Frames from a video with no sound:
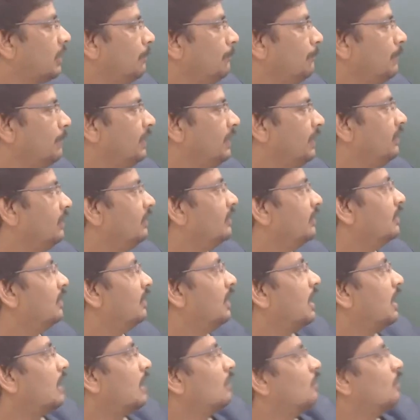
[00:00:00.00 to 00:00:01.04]
B
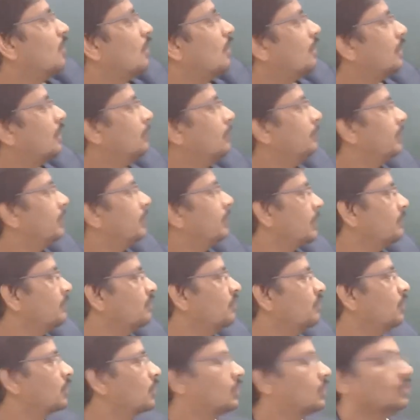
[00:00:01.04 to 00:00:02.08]
and O1 became
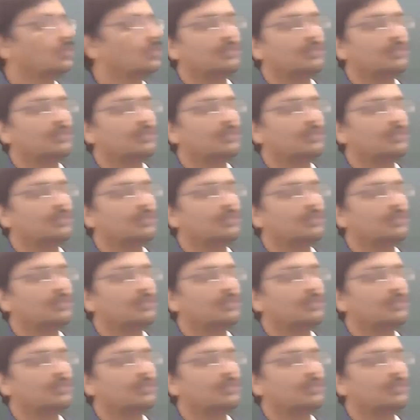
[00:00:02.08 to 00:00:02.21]
O2.